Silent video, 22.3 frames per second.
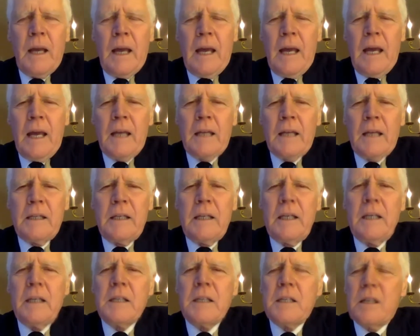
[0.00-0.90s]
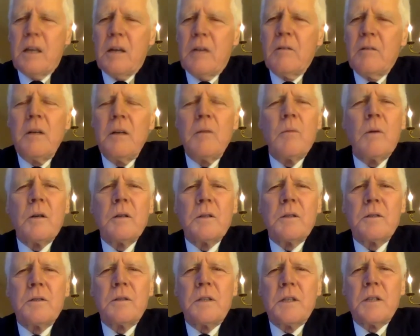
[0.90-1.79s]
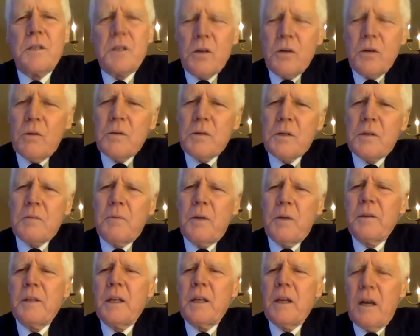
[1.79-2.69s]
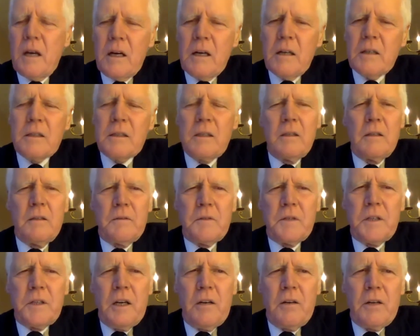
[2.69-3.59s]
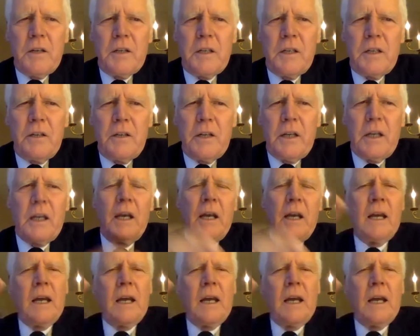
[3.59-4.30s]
And he is the only one to discourse upon the art of charioteering.